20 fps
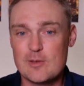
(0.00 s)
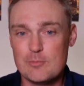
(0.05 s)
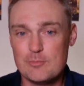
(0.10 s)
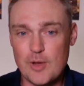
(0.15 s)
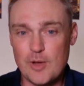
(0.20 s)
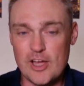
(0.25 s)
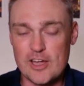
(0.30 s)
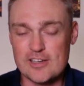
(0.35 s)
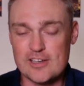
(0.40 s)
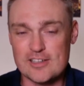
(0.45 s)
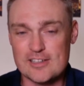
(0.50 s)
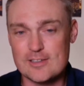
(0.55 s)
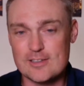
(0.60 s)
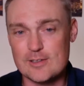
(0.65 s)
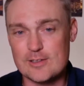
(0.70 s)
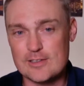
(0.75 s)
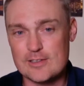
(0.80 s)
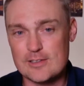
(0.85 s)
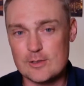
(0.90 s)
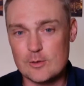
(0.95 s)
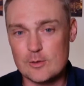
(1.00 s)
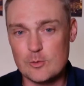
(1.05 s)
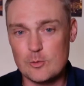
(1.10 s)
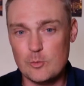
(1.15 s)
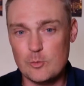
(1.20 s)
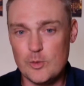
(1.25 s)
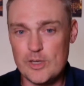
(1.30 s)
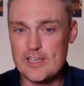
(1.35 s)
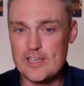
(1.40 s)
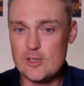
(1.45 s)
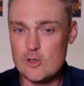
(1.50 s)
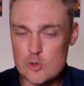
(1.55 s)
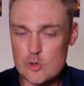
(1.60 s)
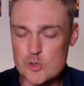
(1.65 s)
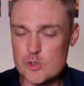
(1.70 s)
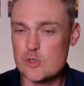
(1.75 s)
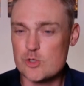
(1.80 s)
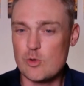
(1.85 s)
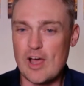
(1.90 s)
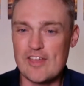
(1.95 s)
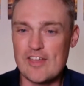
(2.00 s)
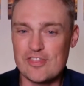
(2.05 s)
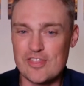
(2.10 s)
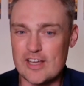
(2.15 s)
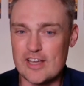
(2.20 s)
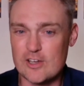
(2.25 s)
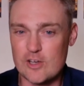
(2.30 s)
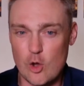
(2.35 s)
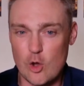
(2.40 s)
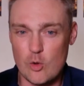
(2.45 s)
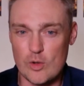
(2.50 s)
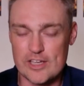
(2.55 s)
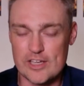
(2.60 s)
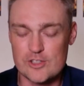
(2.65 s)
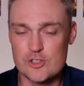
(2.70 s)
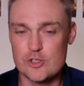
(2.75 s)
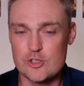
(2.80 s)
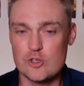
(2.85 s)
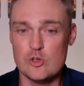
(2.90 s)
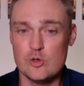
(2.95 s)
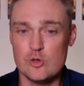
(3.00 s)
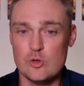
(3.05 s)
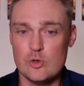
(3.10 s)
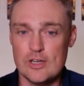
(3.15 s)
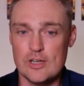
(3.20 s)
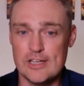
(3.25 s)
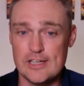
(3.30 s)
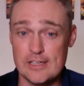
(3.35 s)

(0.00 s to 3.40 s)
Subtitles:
But we used to, I think, go into